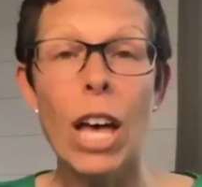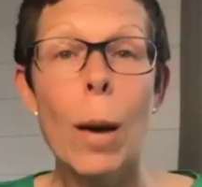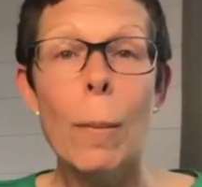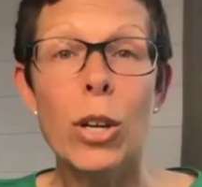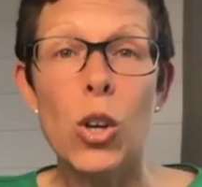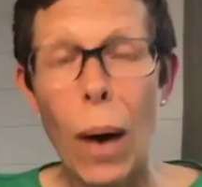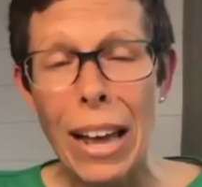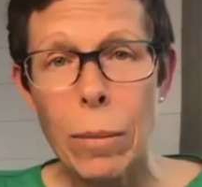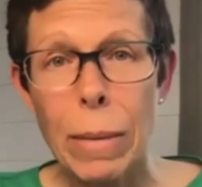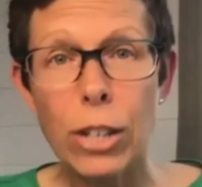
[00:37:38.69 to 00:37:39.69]
but you want
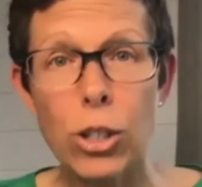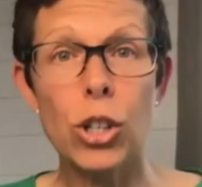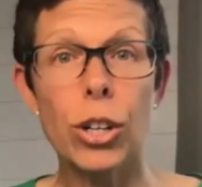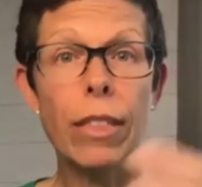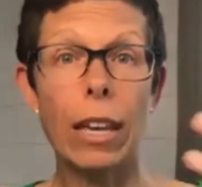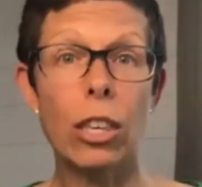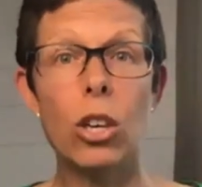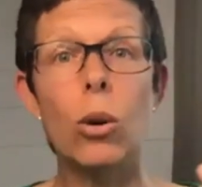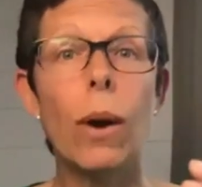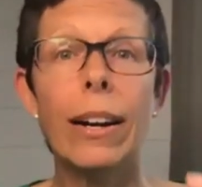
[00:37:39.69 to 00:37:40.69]
to make sure that
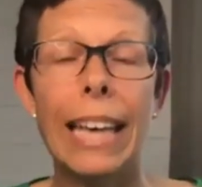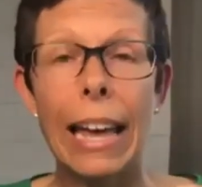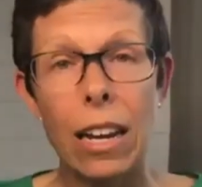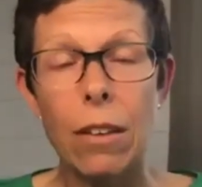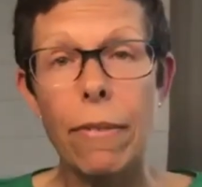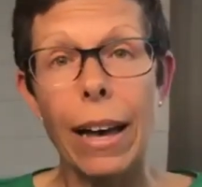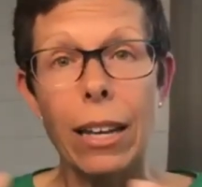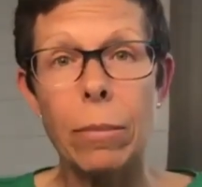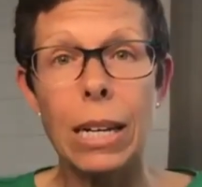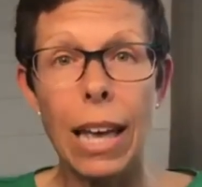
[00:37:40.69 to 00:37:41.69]
you are getting
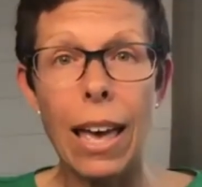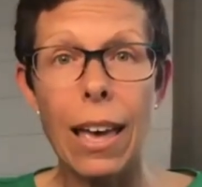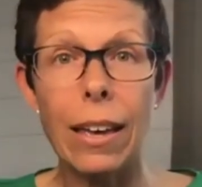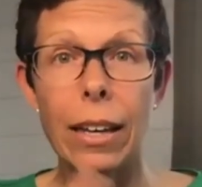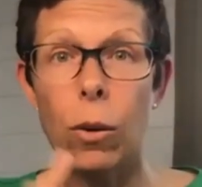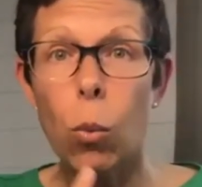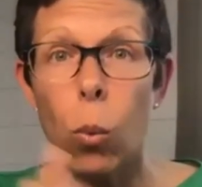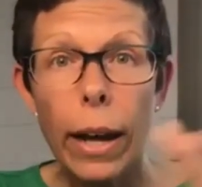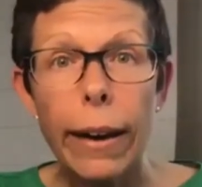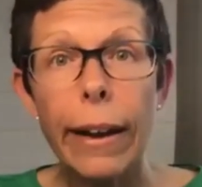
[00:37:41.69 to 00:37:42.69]
vitamin A in
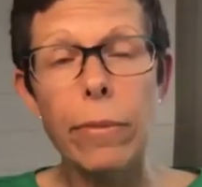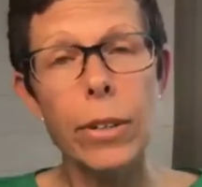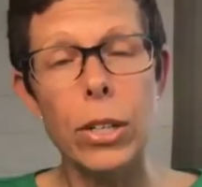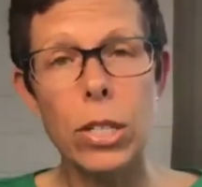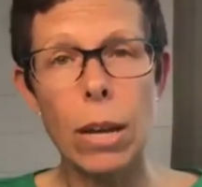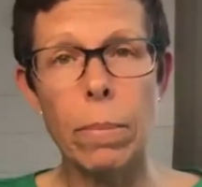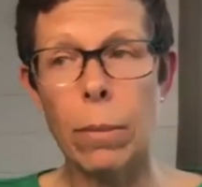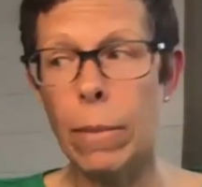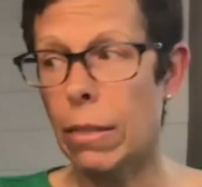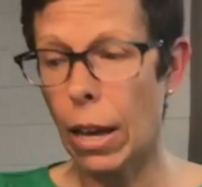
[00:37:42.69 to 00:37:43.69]
whatever
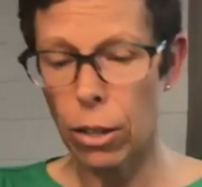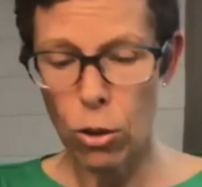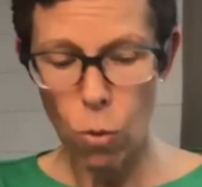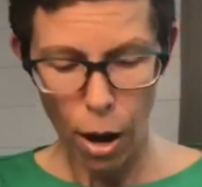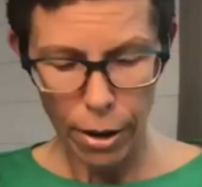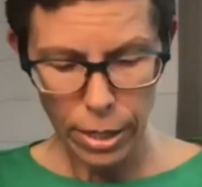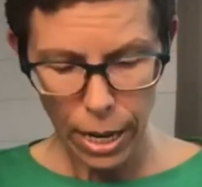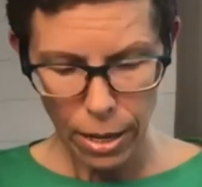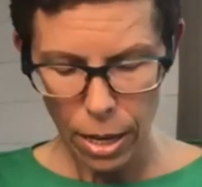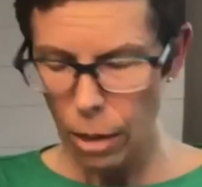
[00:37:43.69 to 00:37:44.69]
supplement that you are
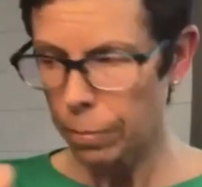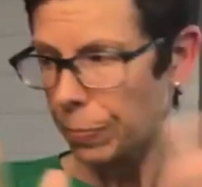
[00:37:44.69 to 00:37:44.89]
taking.